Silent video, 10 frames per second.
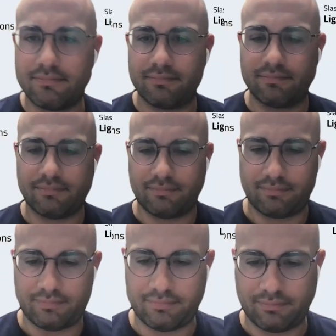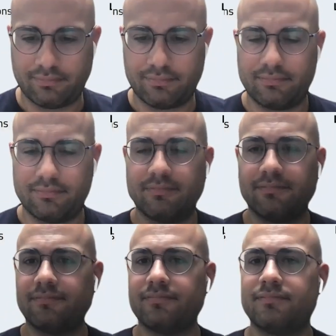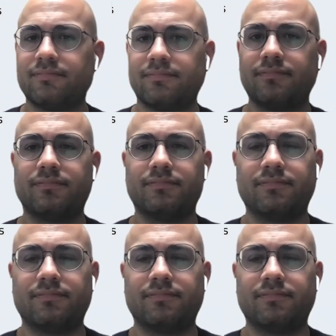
I want to take examples of issues that